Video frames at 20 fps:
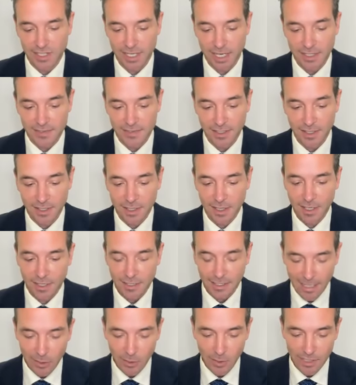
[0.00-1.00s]
test.
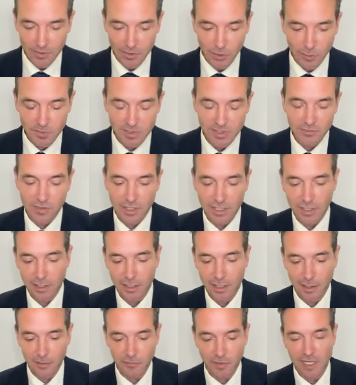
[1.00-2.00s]
Now, in terms of
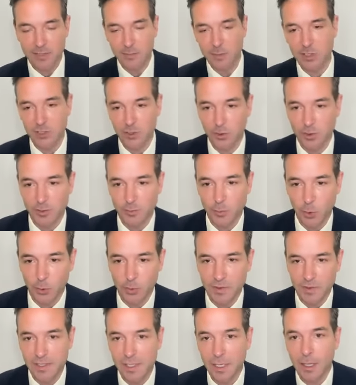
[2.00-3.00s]
the investment
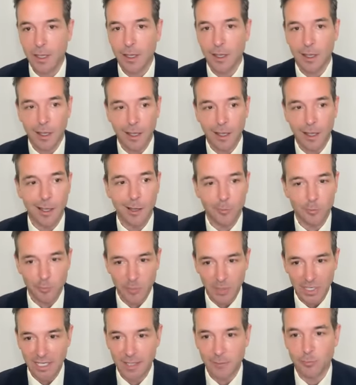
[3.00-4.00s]
jurisprudence
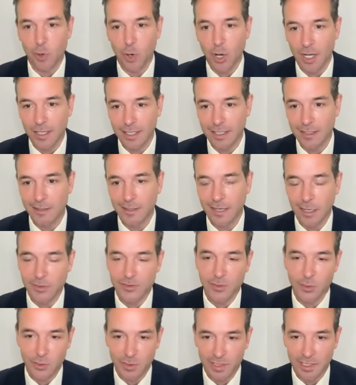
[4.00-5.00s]
being brought in, now
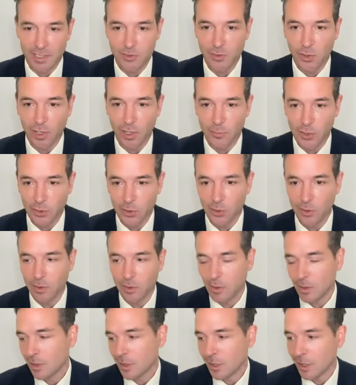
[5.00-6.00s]
certainly a tribunal
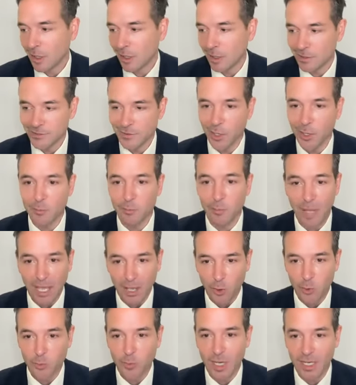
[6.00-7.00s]
is not
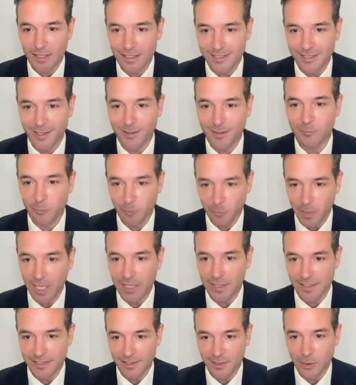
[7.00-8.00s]
bound by
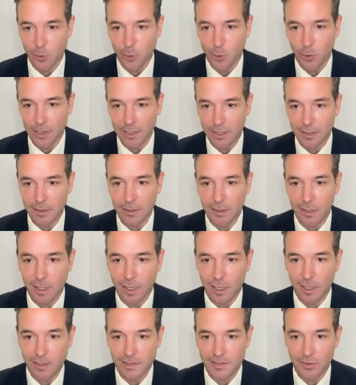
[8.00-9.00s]
this authority.
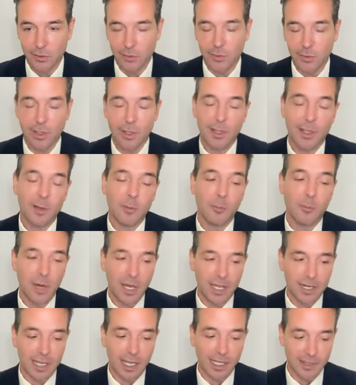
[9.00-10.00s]

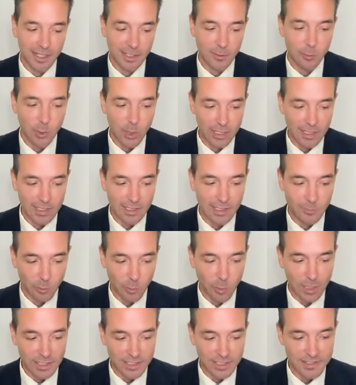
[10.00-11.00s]
But I think
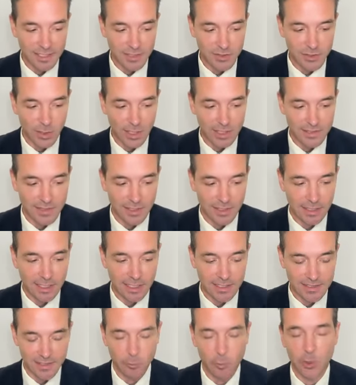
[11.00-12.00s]
what is interesting
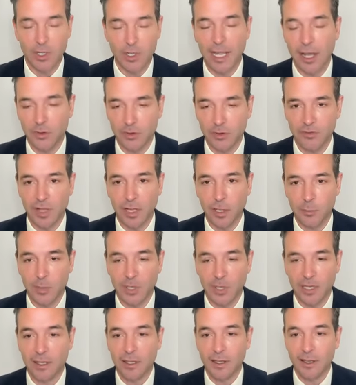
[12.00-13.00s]
is that we're now
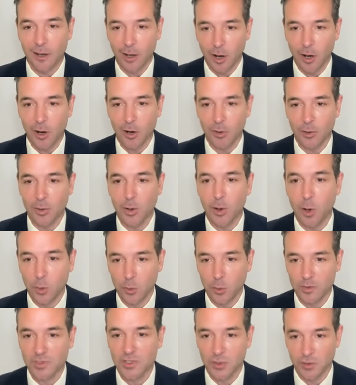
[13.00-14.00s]
developing our
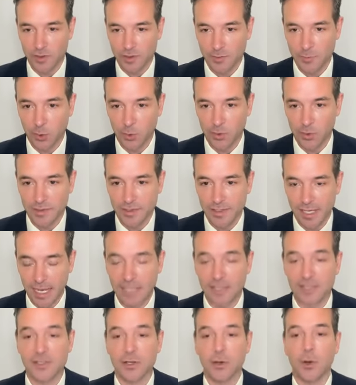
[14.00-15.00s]
own jurisprudence.
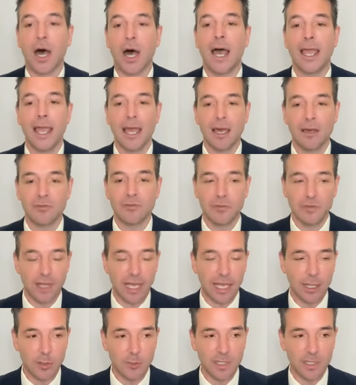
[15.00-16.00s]
And so I have
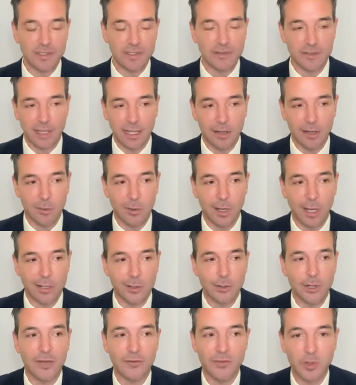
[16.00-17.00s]
elements now. I
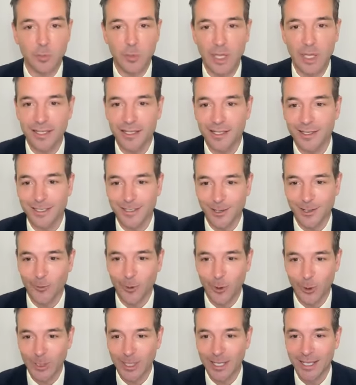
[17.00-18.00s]
don't have an opinion because I
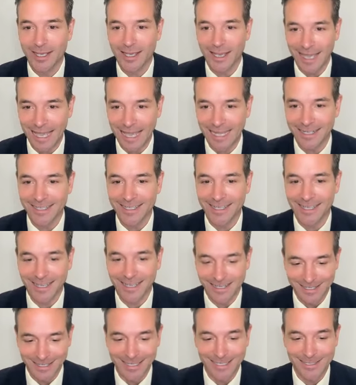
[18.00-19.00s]
work at
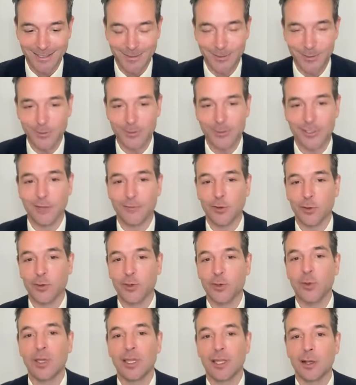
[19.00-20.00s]
an institution. If you're
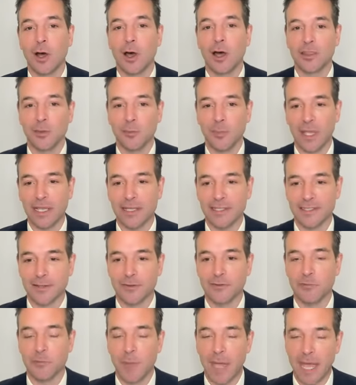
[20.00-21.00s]
doing it on the base
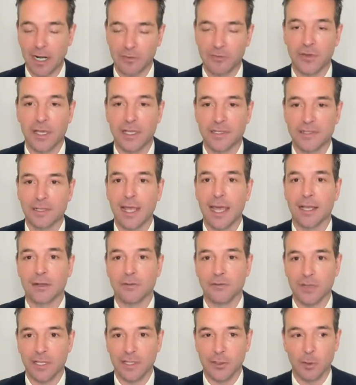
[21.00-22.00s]
of manifest lack
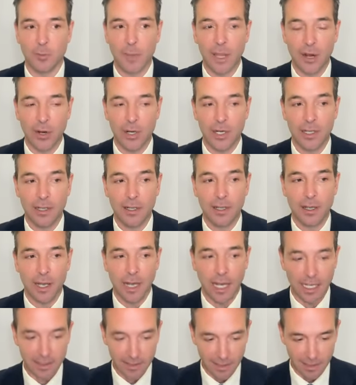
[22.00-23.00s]
of legal merit,
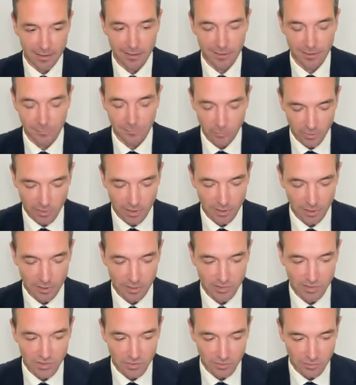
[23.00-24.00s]
I think
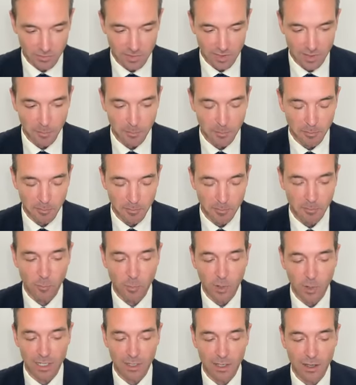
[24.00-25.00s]

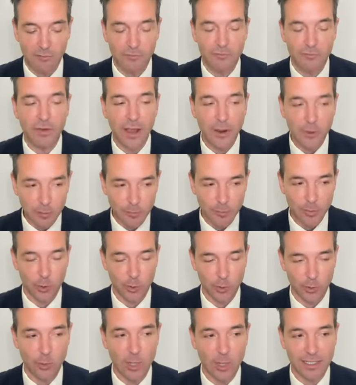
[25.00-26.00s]
a very
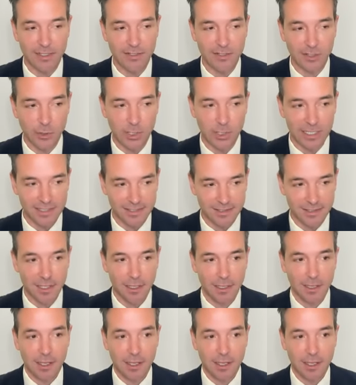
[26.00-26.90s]
prudent way to do it is,